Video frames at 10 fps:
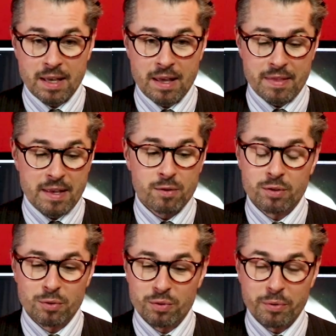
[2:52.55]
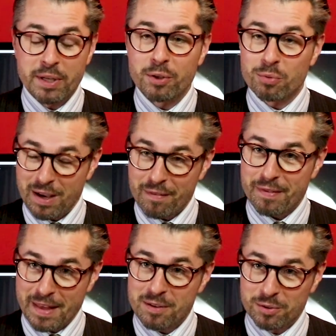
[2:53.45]
and then you have
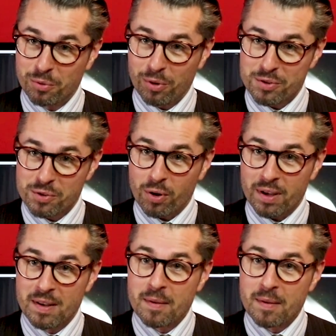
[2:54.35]
then new old stock.